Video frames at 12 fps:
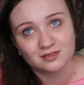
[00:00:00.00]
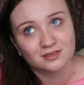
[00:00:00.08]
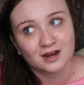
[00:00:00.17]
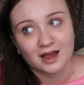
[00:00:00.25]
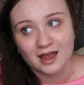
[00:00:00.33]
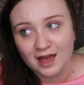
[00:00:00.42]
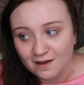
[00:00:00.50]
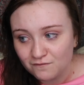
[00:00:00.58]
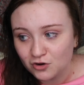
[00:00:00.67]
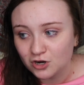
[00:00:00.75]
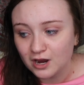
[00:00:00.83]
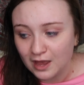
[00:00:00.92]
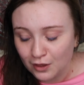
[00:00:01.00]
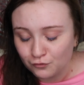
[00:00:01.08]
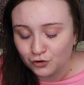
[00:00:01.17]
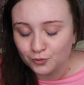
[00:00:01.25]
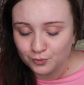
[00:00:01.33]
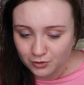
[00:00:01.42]
that I ever
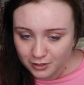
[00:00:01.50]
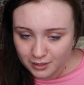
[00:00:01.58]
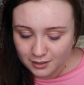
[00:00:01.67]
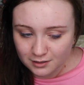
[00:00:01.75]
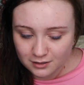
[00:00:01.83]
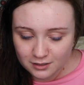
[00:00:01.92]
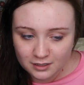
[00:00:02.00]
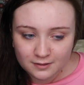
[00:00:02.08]
bred.